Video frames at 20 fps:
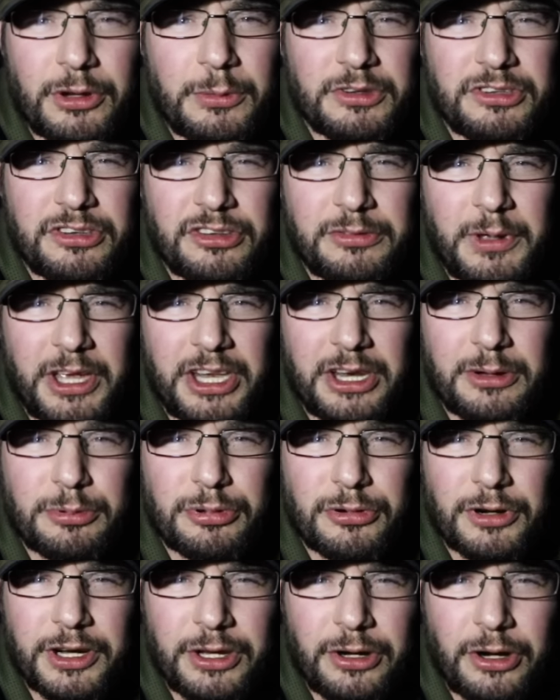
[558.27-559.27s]
which has made it
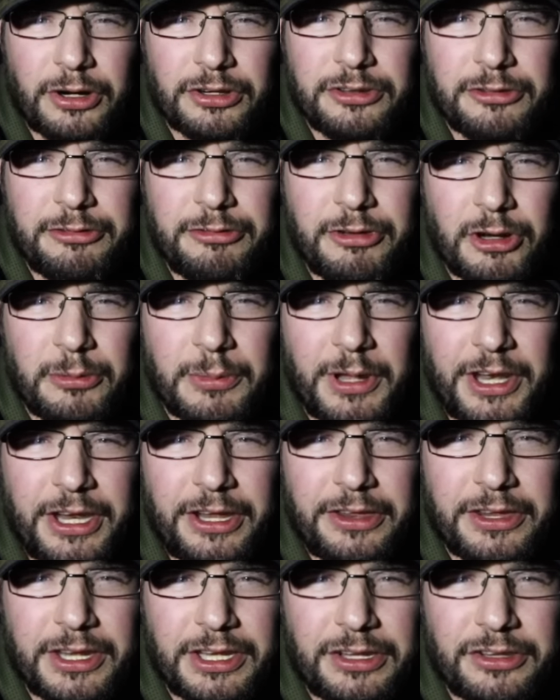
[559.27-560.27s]
pretty hard to film
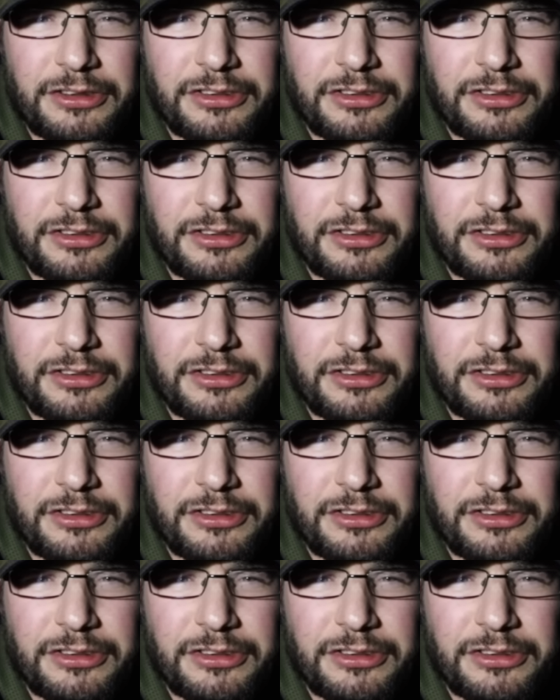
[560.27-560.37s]
anything.